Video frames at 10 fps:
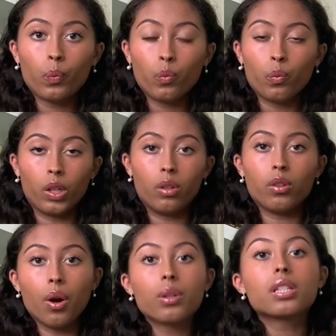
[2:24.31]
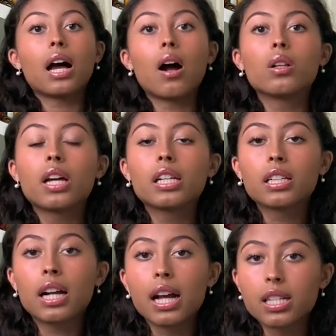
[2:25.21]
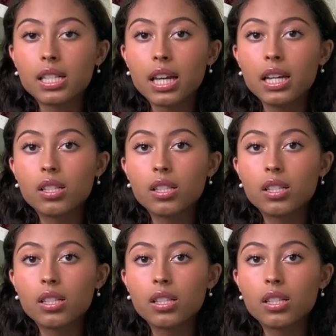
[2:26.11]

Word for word: when you go to outline your essays,